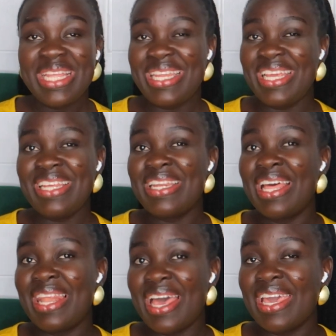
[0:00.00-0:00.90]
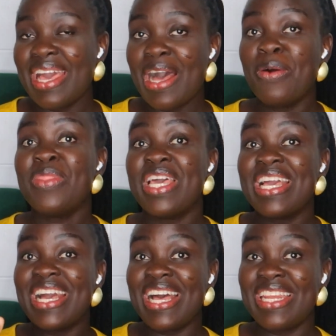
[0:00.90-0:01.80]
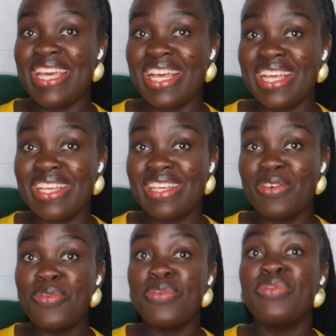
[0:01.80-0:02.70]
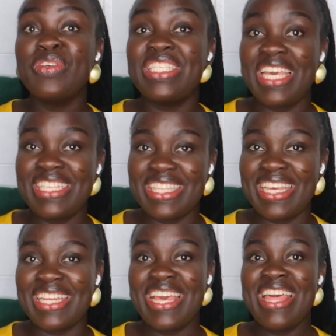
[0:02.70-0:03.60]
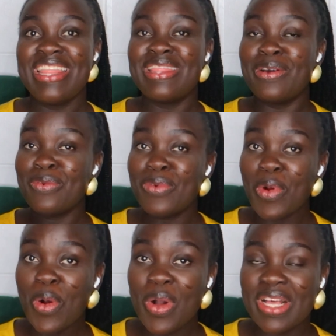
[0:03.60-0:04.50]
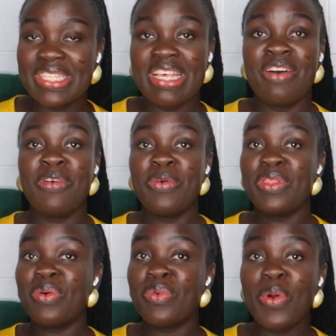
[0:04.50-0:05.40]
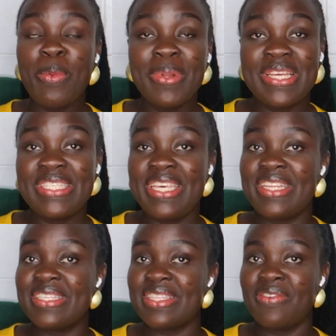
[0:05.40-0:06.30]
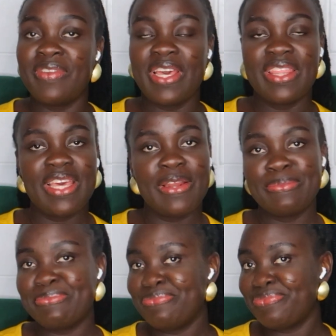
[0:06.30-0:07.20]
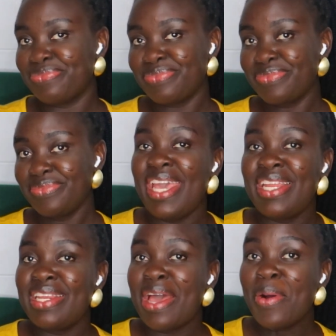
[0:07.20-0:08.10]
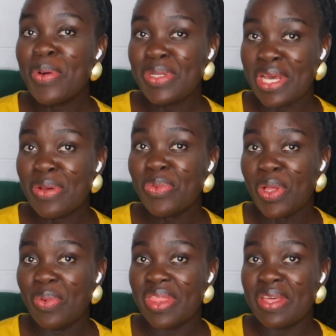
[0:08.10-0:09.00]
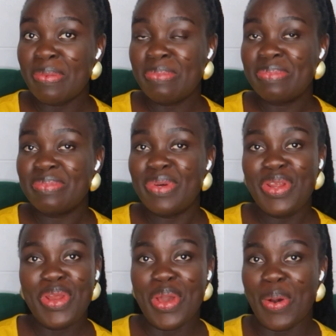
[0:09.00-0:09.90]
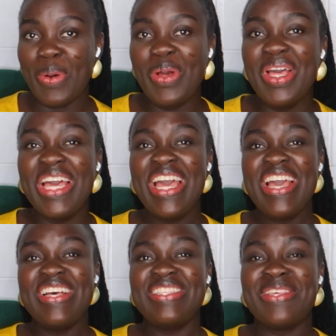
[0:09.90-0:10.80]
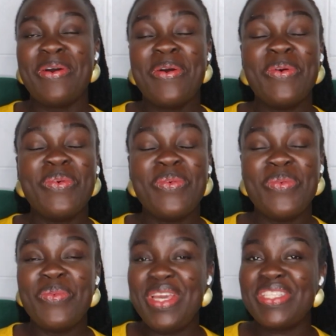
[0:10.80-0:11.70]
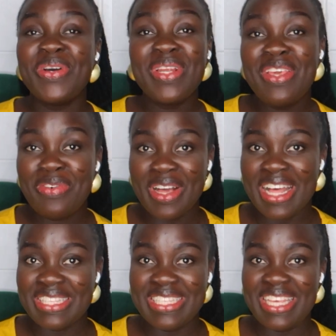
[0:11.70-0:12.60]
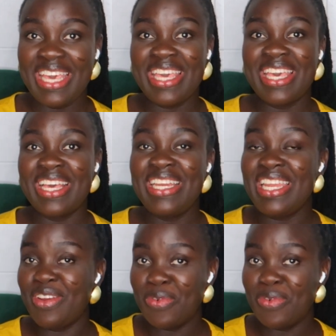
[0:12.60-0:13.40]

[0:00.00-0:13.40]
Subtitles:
they did not like how the Ghana fufu tasted, the raw cassava with the raw plantain and stuff like that. It did not go down well with them. No. So we totally forgot to take neat